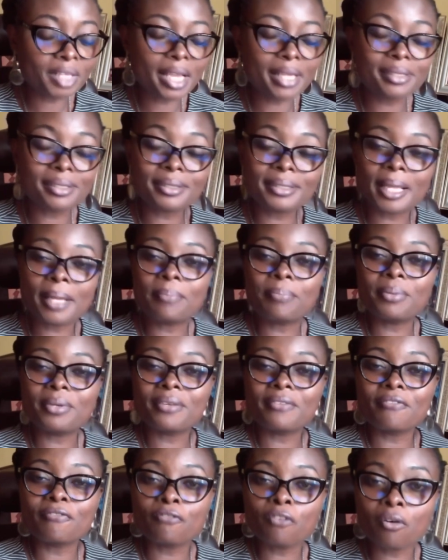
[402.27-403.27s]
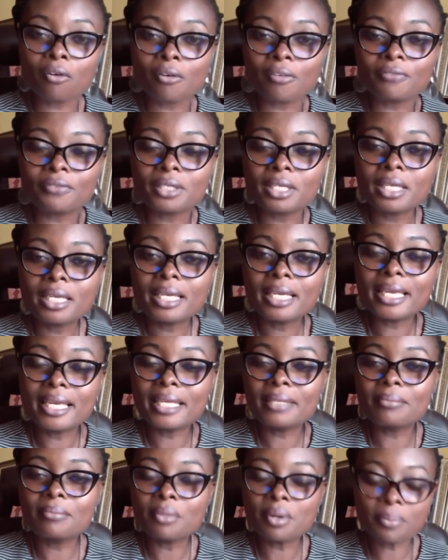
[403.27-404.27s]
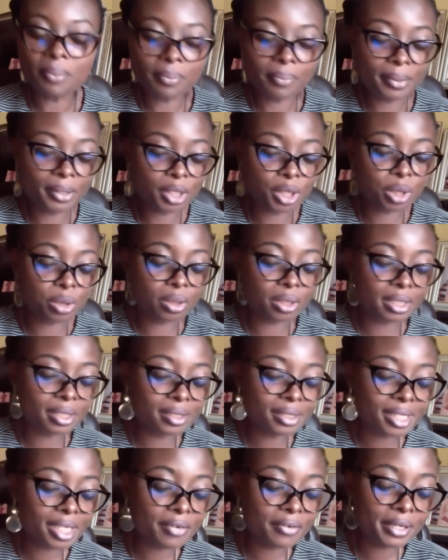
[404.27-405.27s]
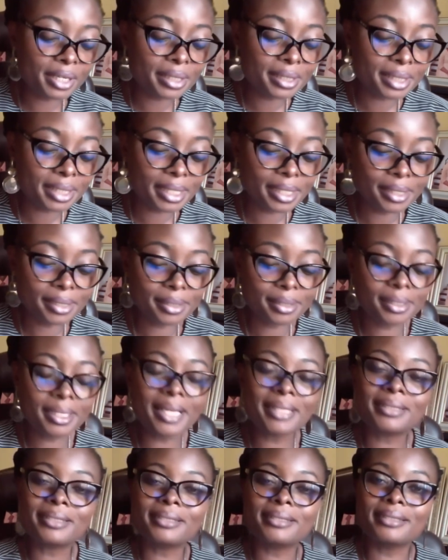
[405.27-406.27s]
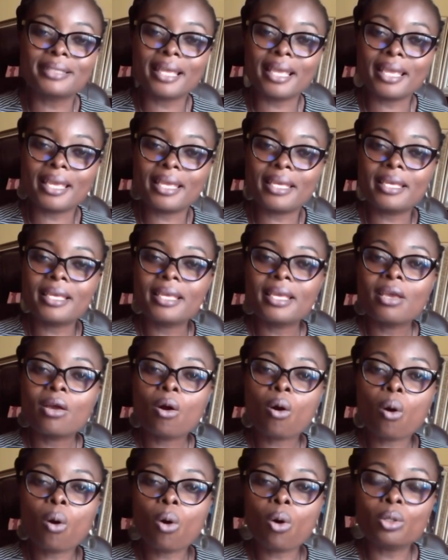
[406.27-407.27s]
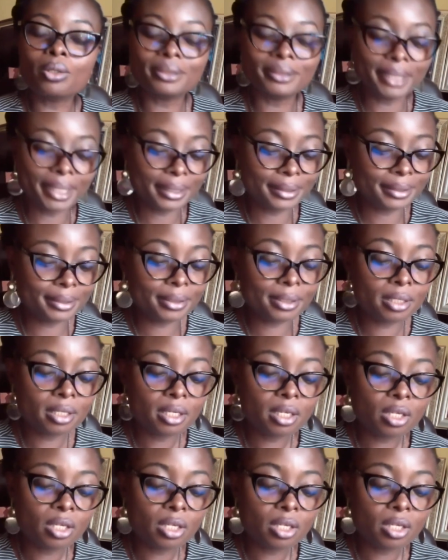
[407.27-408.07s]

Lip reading: step involved in meal preparation is create a set day or date